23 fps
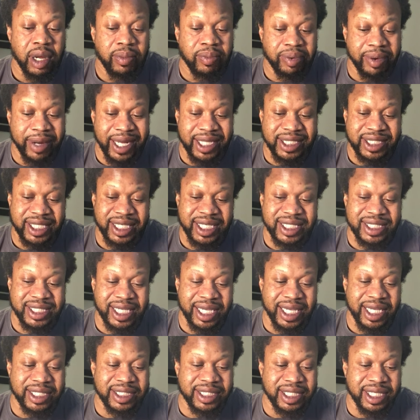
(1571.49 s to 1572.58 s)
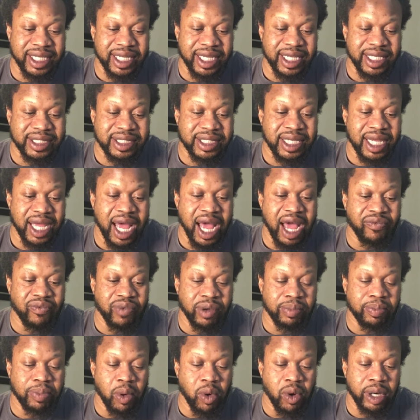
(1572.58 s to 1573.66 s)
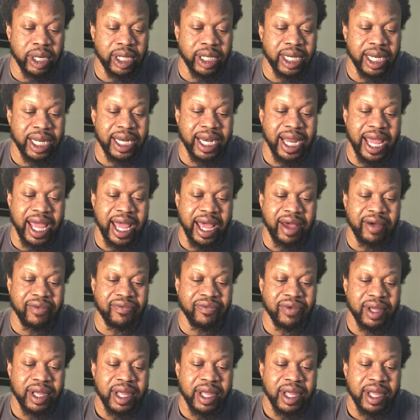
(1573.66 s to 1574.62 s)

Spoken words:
prejudice incidents I've reported and have